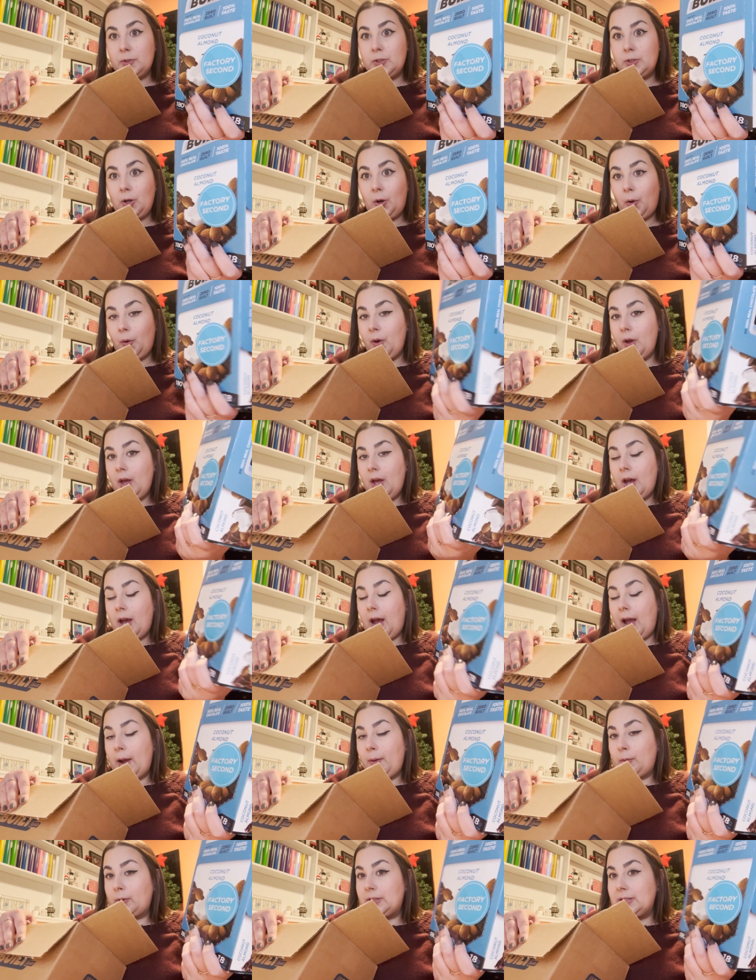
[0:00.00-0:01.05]
So
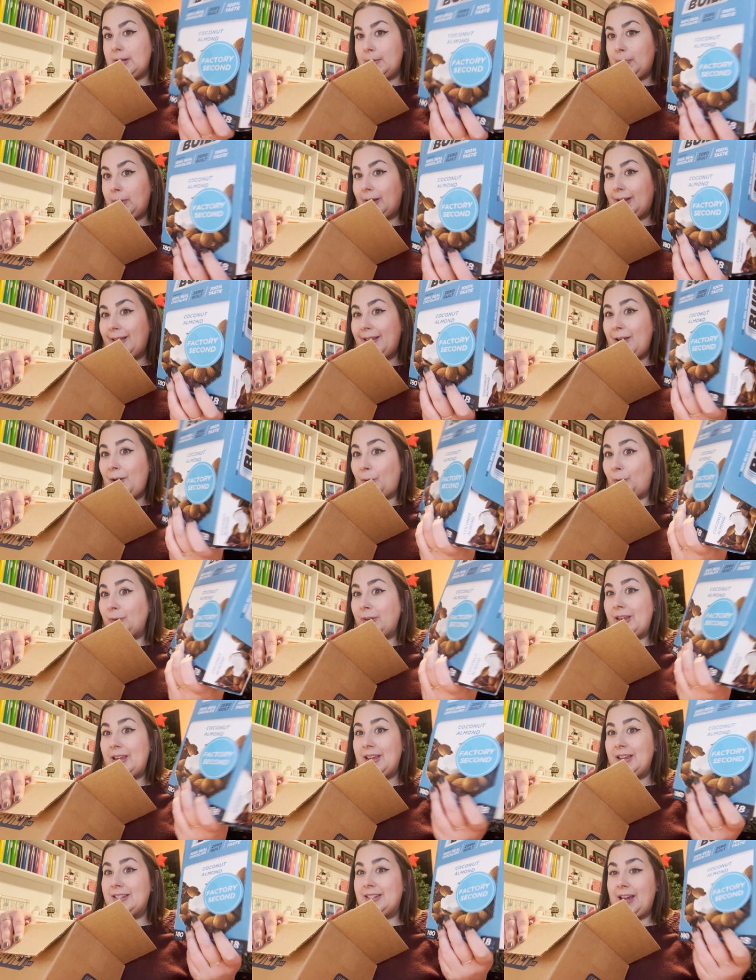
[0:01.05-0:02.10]
I will typically only
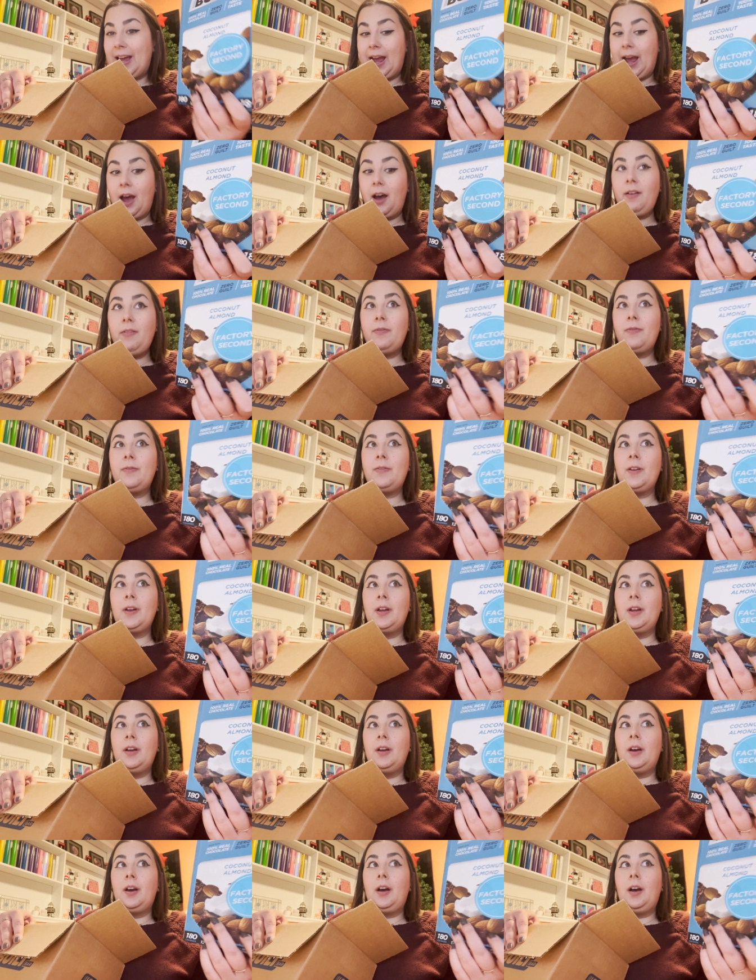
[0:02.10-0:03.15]
eat half
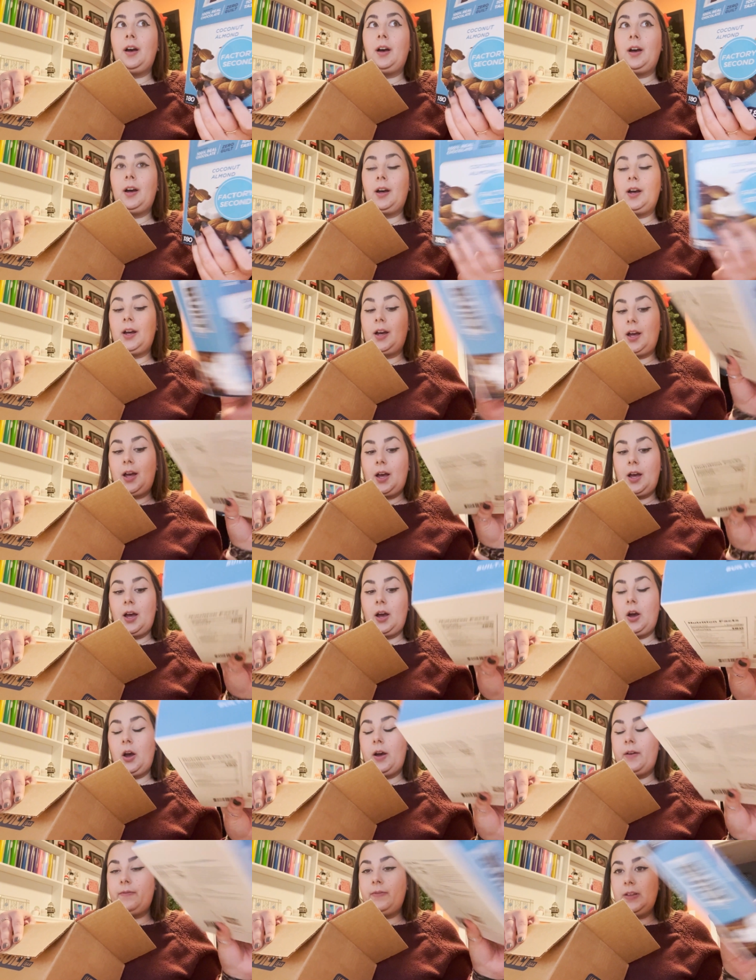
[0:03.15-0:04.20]
uh,
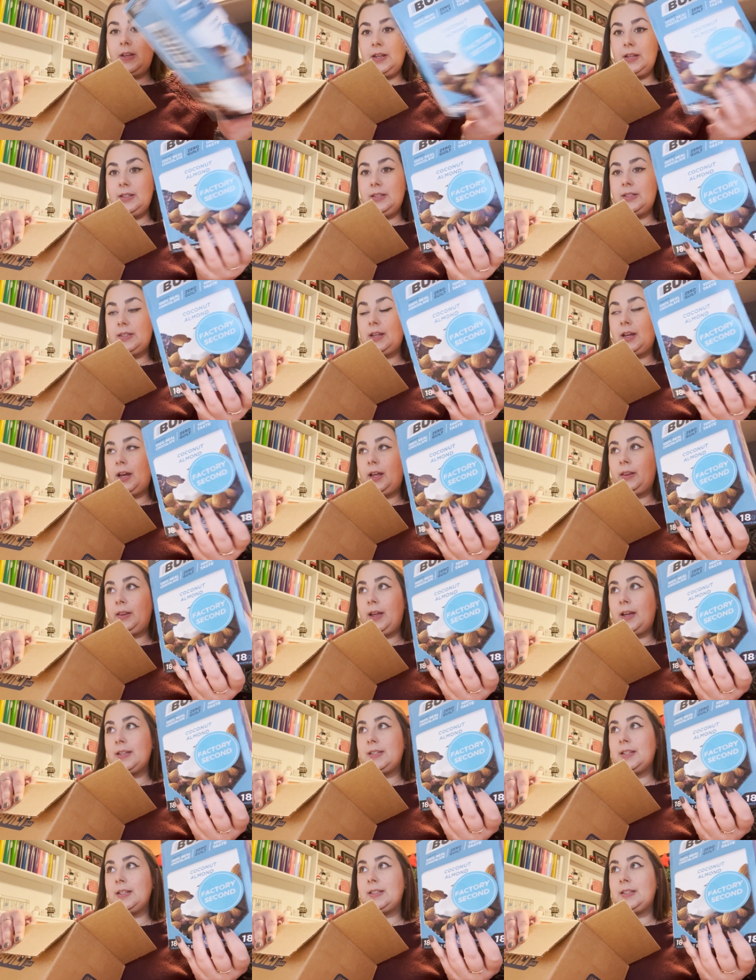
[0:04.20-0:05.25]
of these
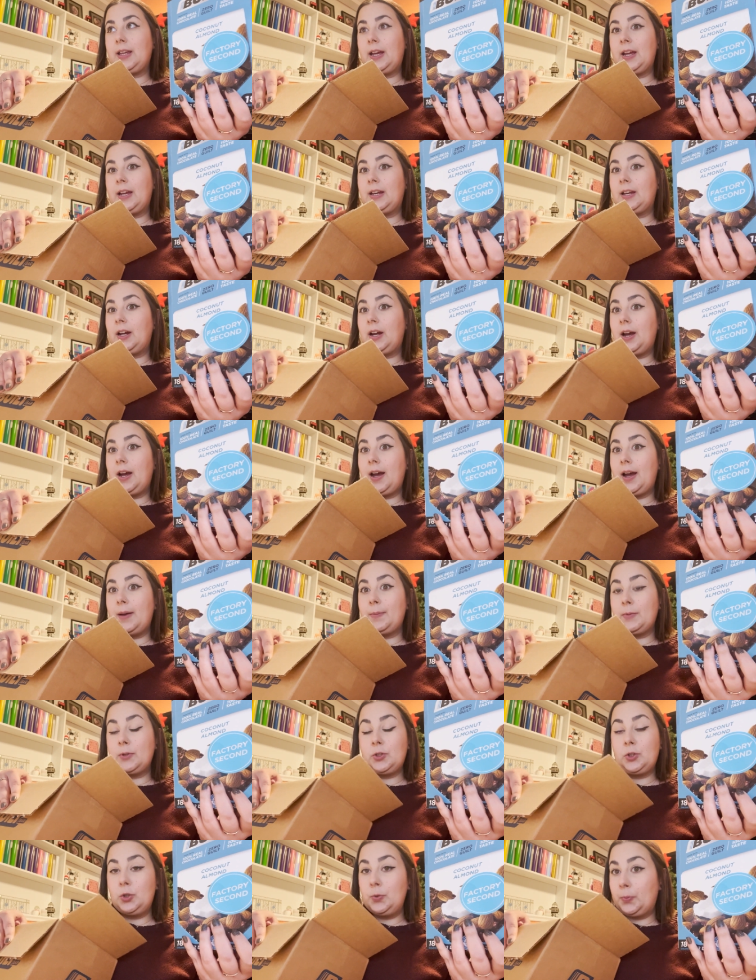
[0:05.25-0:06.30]
unless it's like I'm
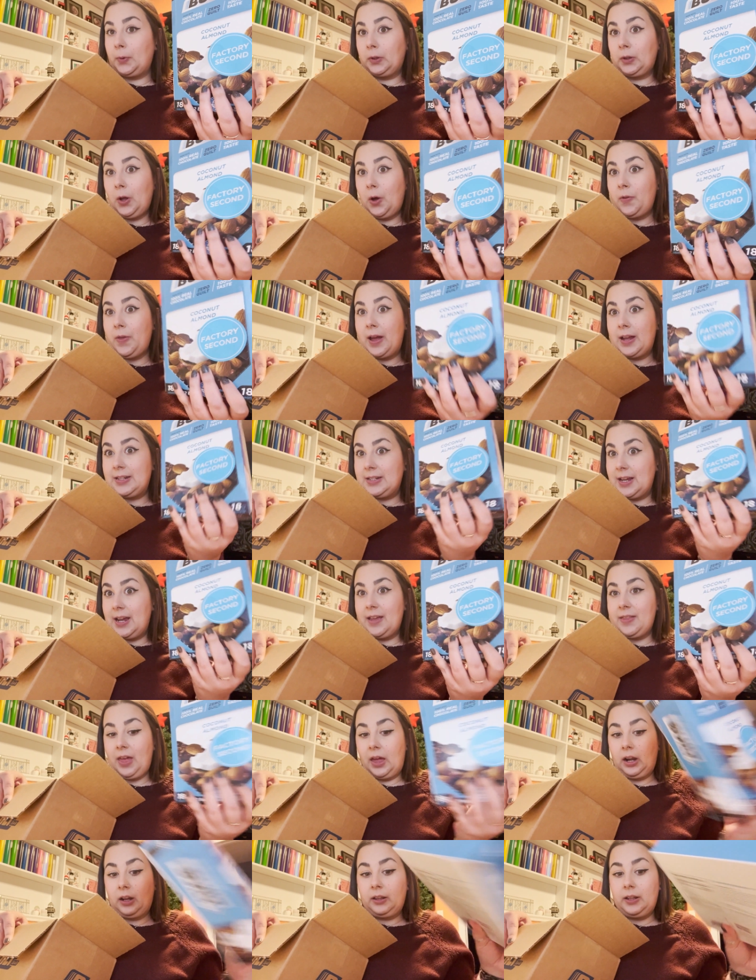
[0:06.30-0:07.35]
a super low that day,
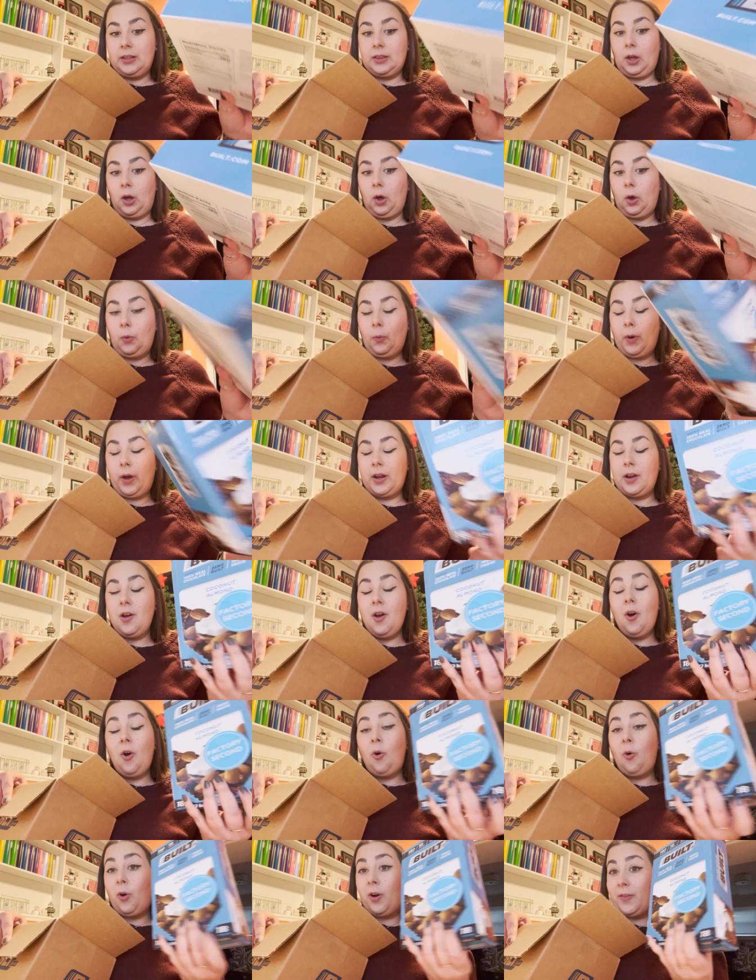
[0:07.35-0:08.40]
then I'll eat the whole one.
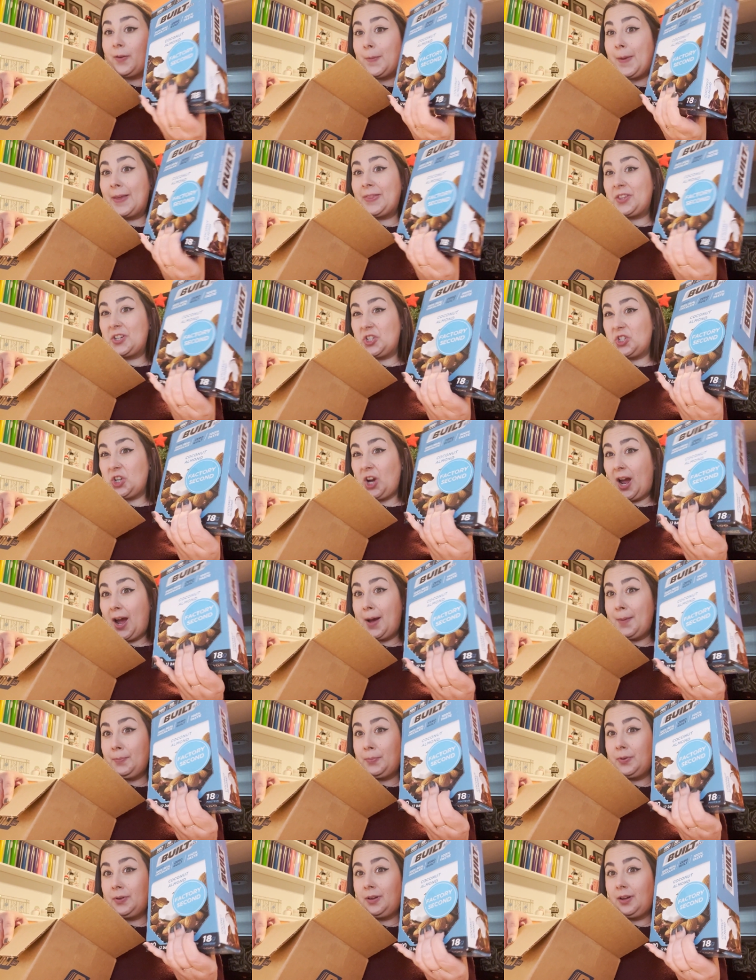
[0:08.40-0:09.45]
Or if I'm at the
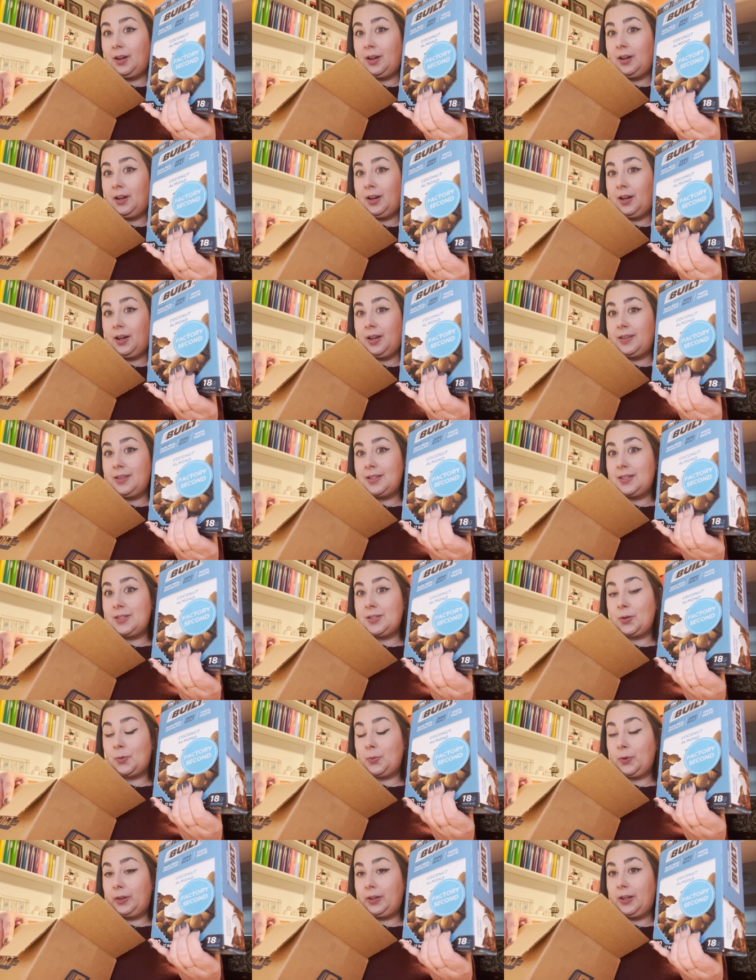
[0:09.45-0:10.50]
shop, uh, this is
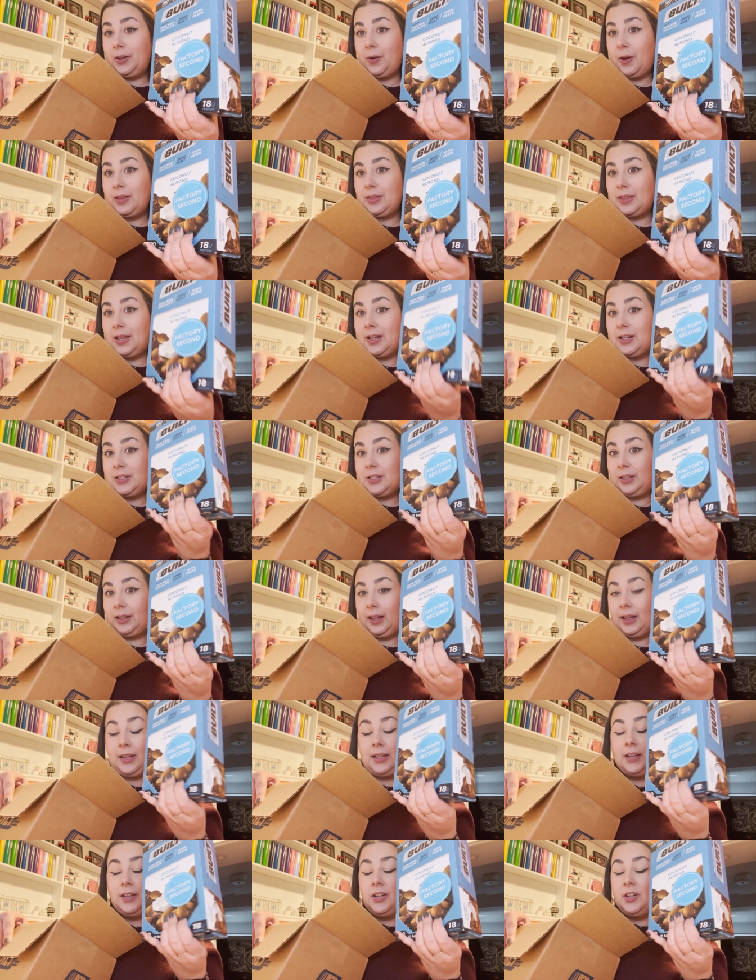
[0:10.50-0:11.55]
a really great thing to
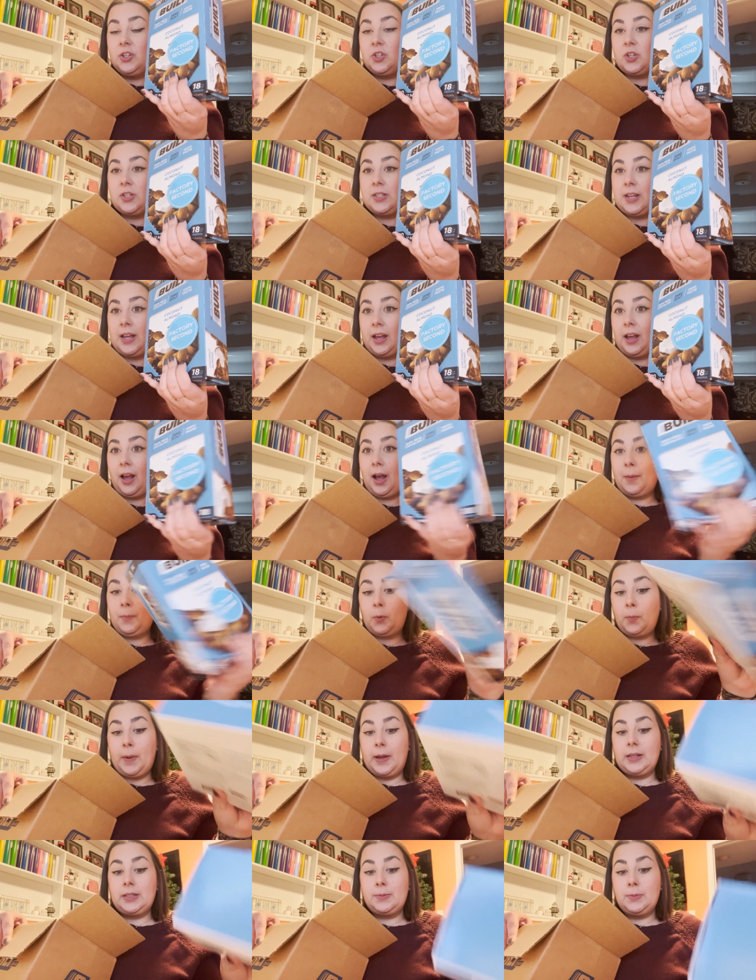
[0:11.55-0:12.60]
like just take a couple
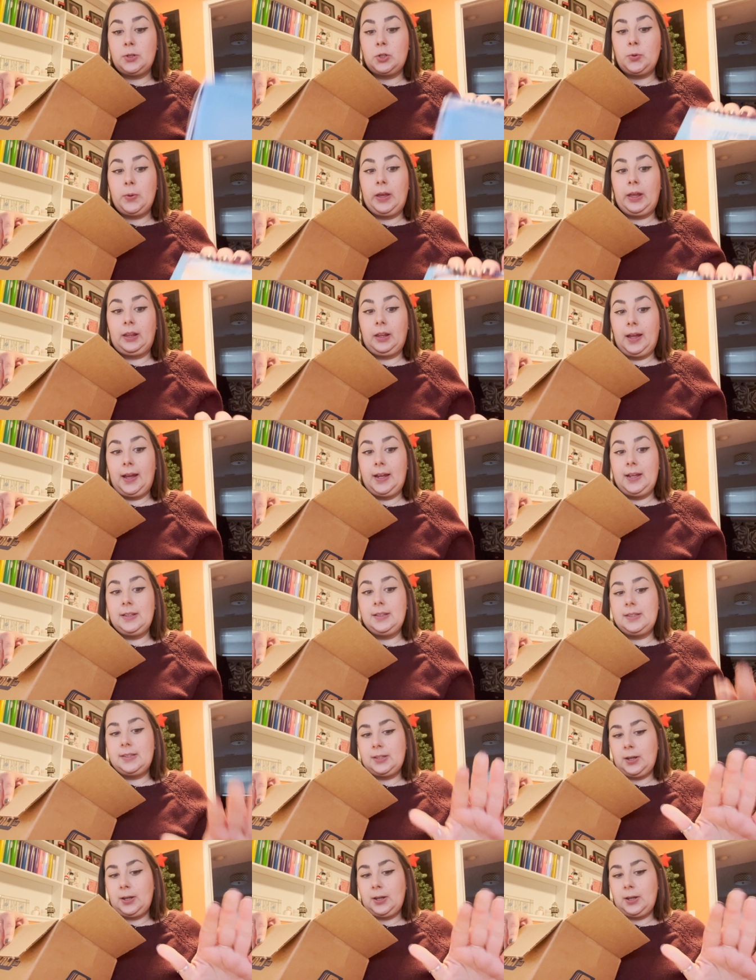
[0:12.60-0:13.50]
bites in between clients.